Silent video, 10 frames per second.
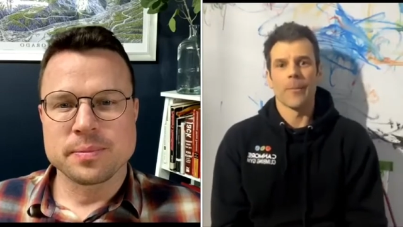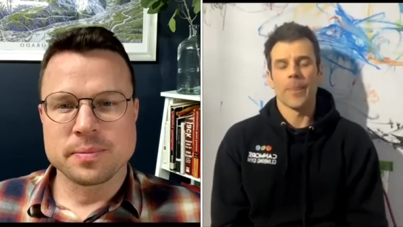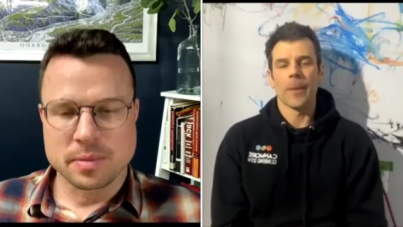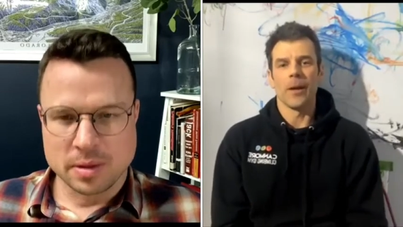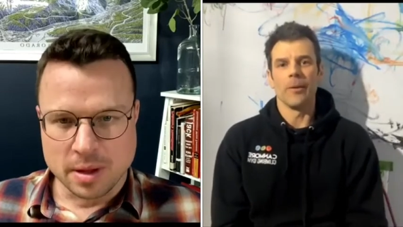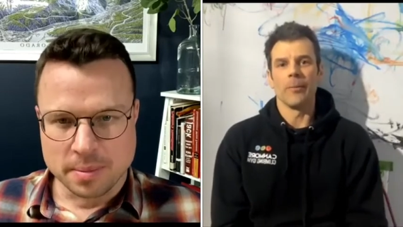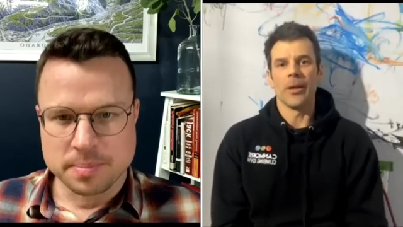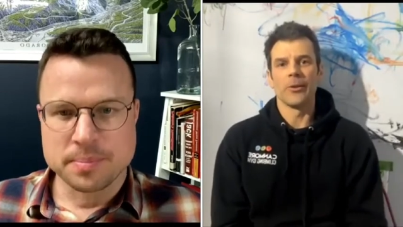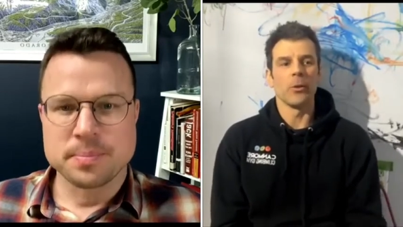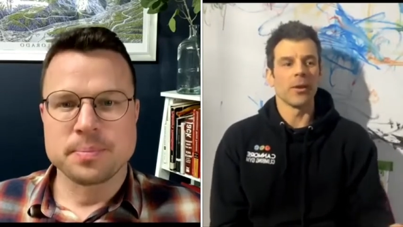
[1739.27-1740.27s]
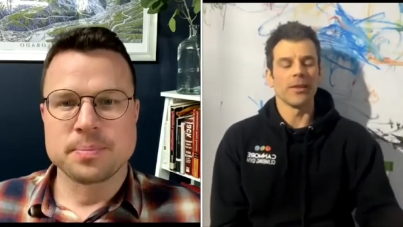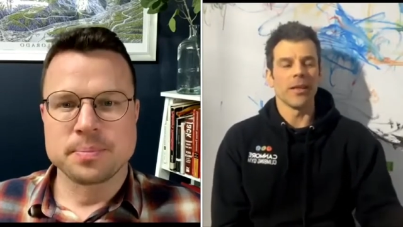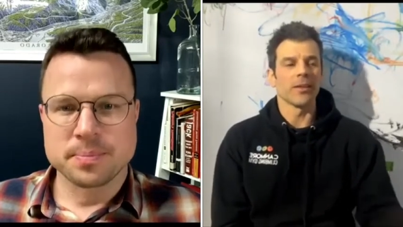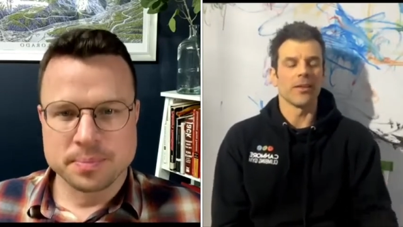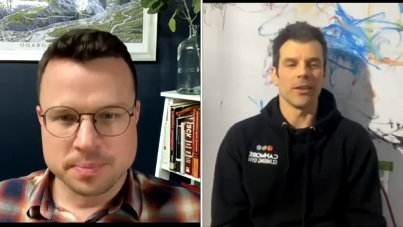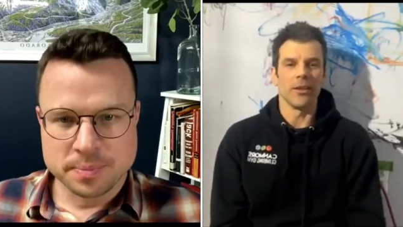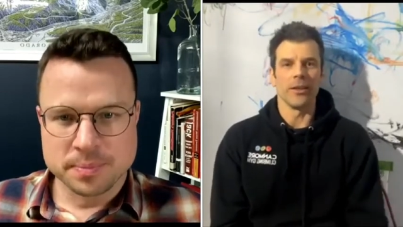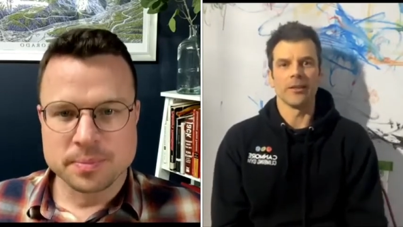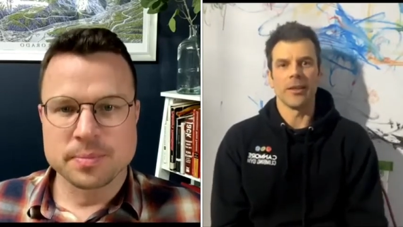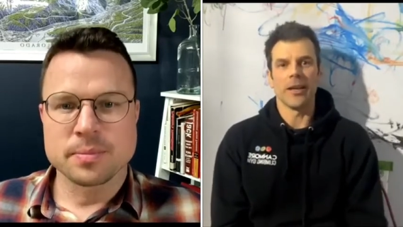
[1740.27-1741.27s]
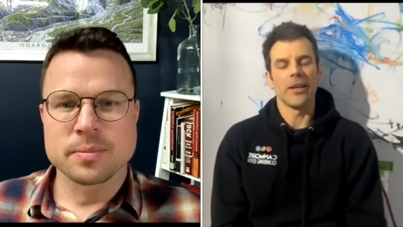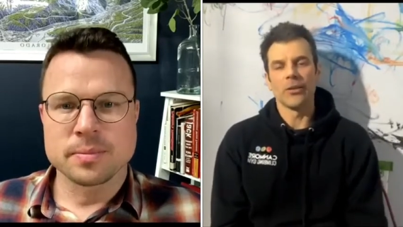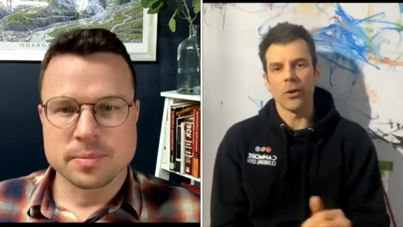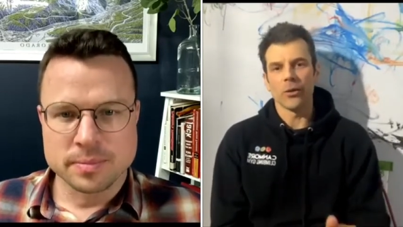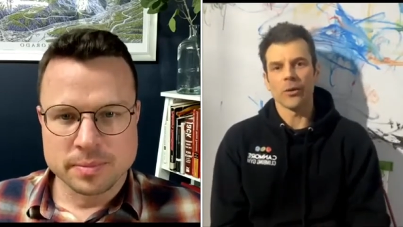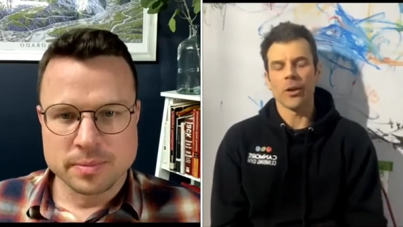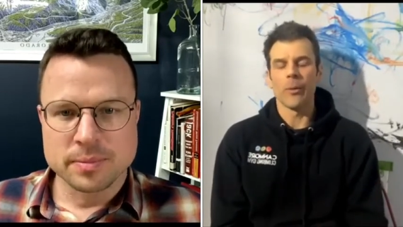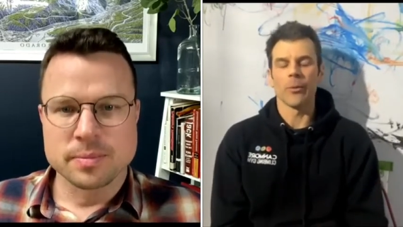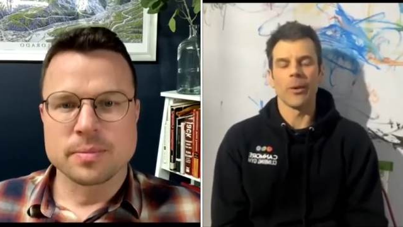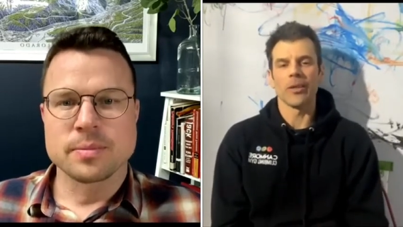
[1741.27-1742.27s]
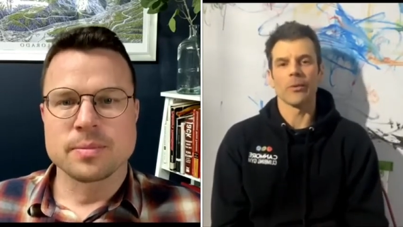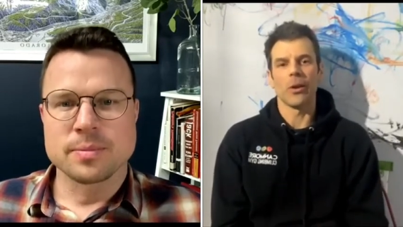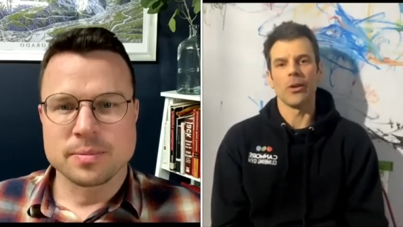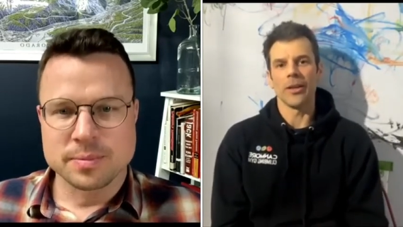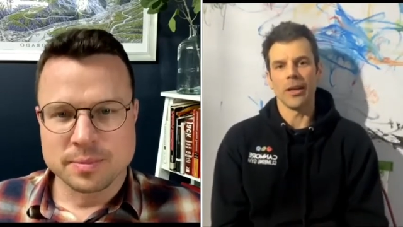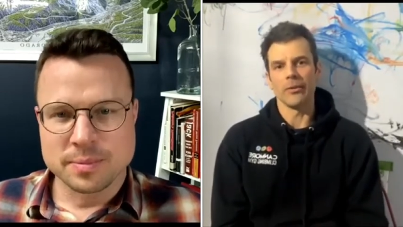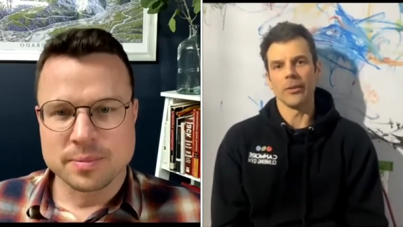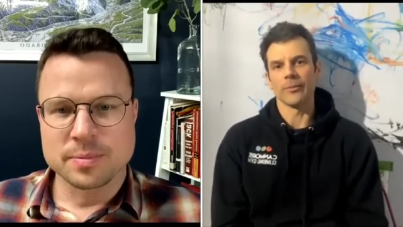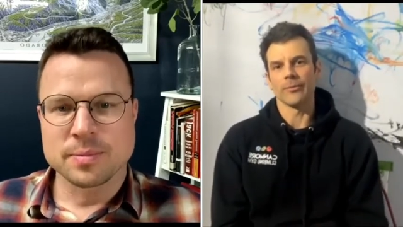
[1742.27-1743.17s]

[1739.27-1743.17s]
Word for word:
Speaker 1: Um, I do what is necessary, and I don't compromise quality ever.